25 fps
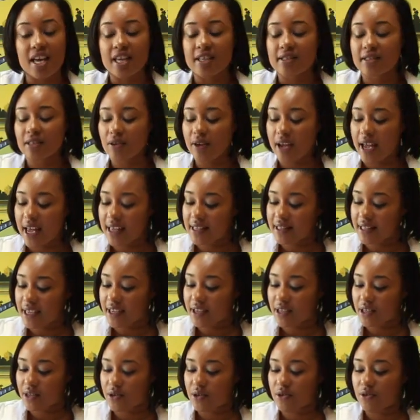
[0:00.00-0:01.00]
So as
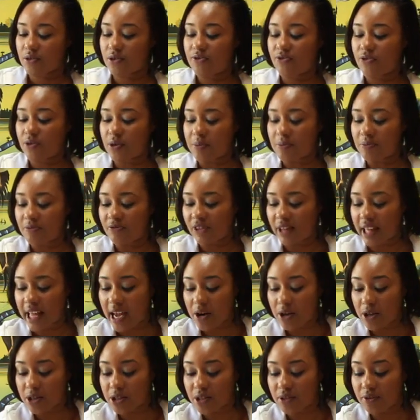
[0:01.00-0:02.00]
I go from
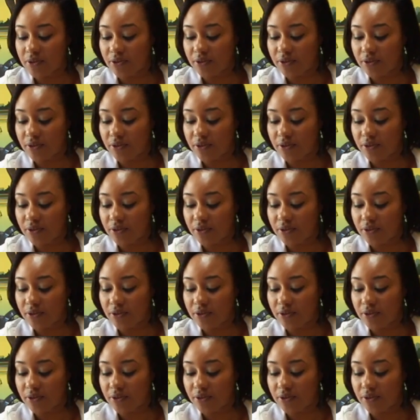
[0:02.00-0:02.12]
flower to